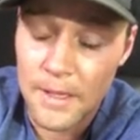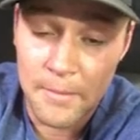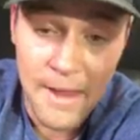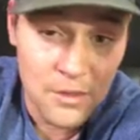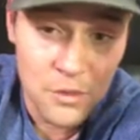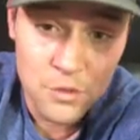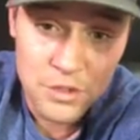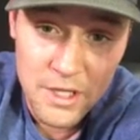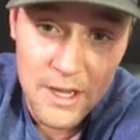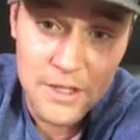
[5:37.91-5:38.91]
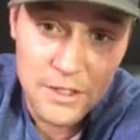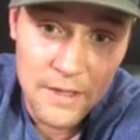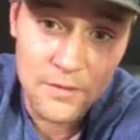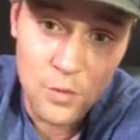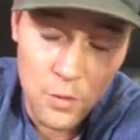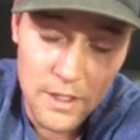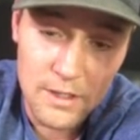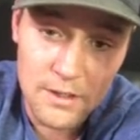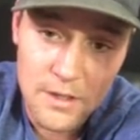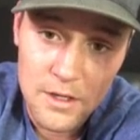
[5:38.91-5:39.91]
macros will change every week.
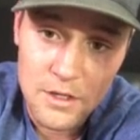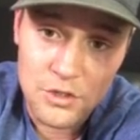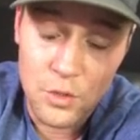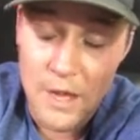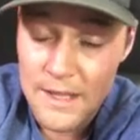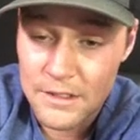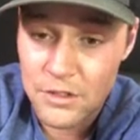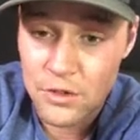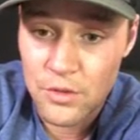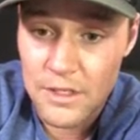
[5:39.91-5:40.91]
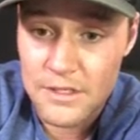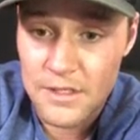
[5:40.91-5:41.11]
So what I like to do is